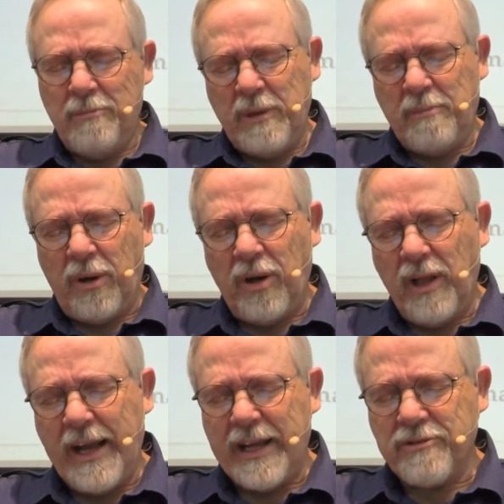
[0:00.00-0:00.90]
But
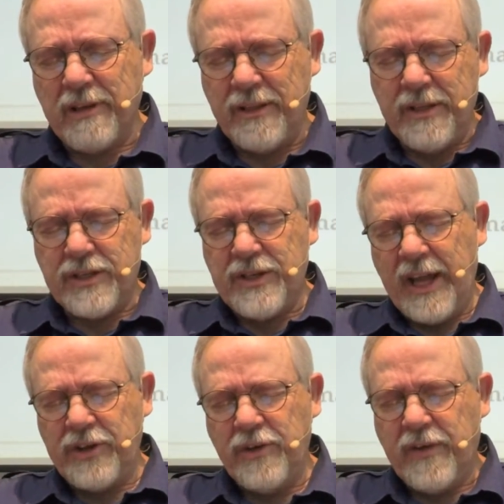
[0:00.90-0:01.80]
Paul has written this
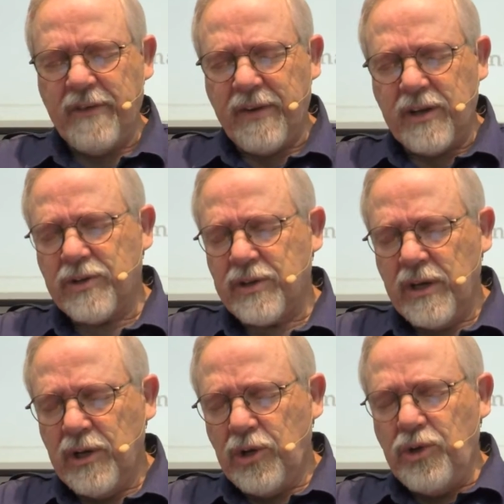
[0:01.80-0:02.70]
down. You've given us
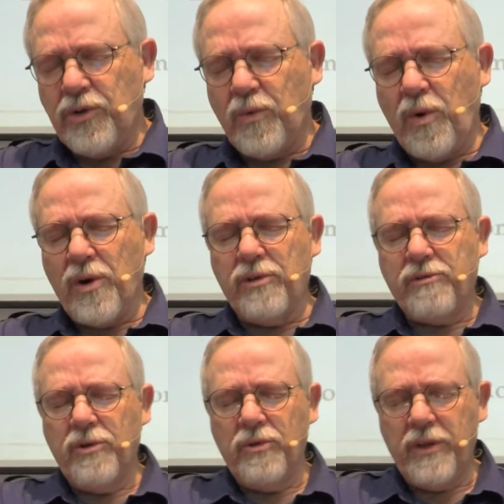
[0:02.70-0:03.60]
your
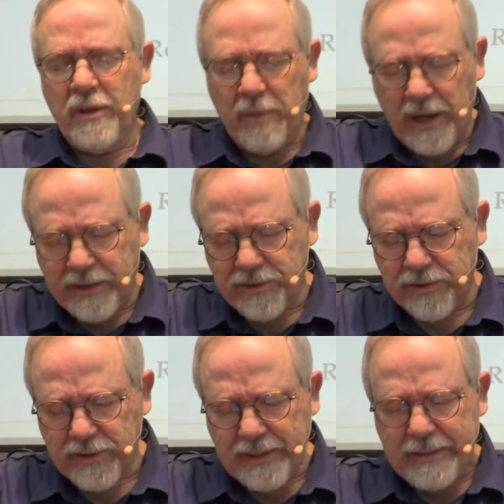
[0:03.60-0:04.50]
word through the
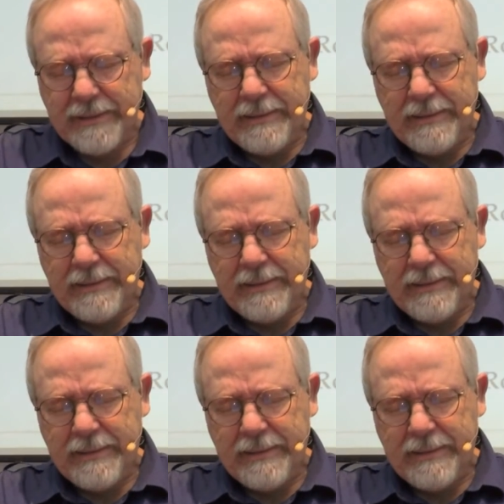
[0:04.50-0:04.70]
apostles.